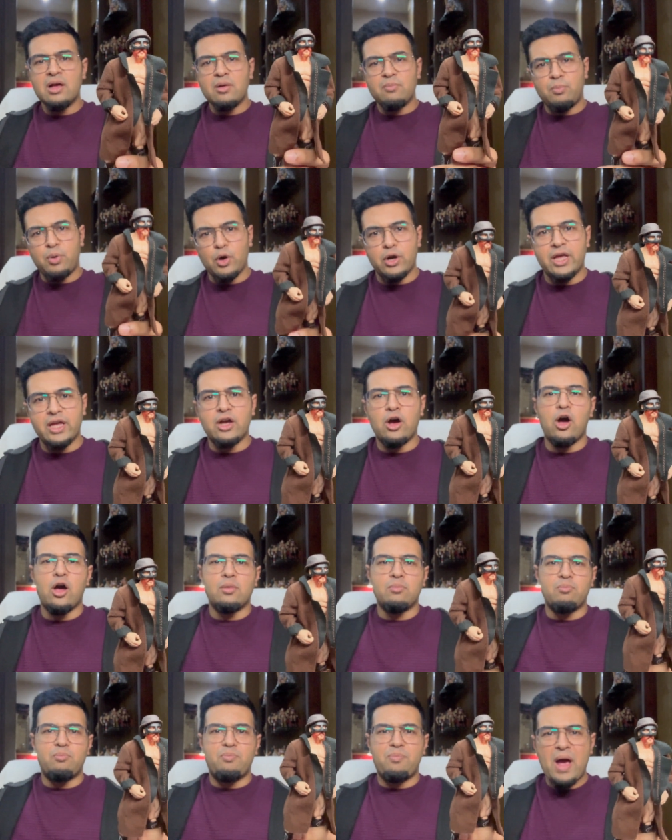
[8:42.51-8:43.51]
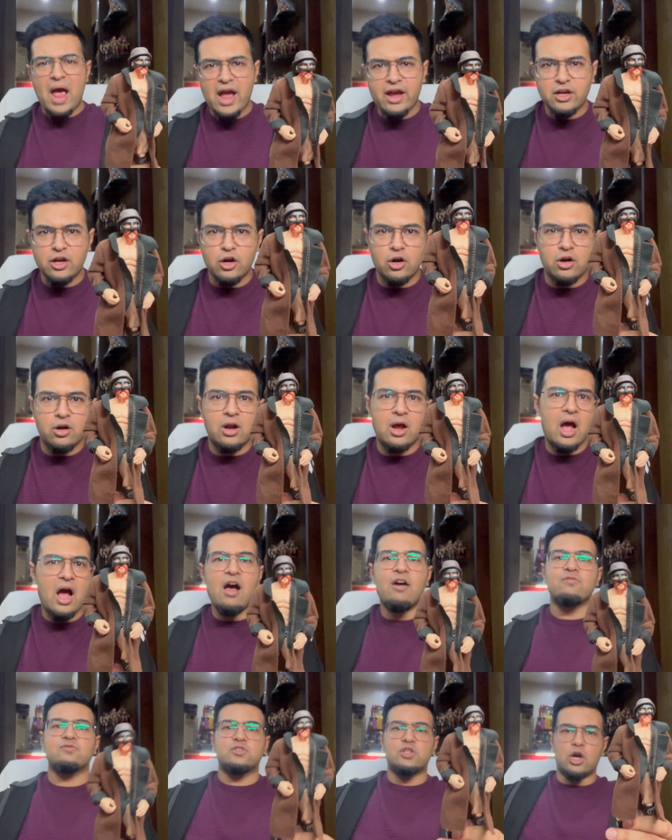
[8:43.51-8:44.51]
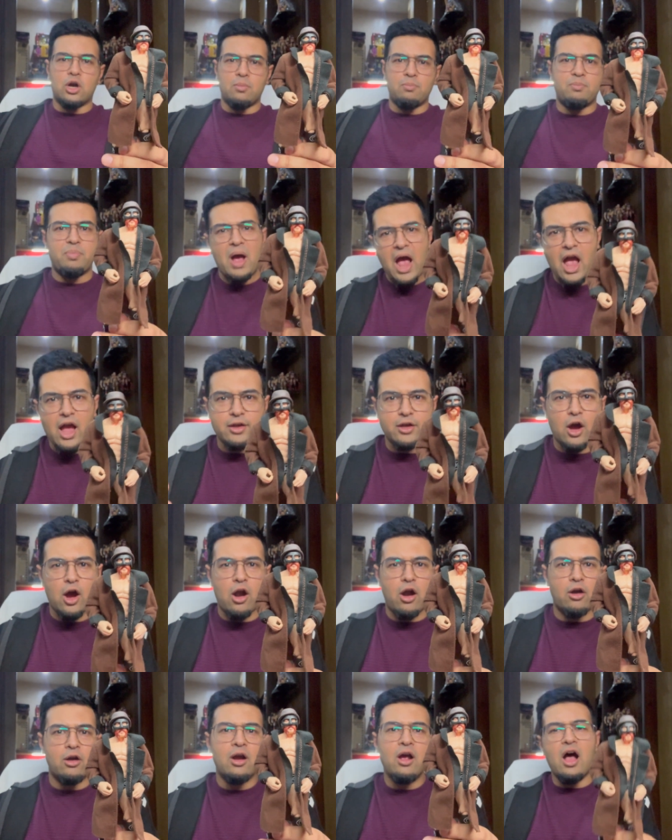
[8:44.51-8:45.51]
putting on banger after banger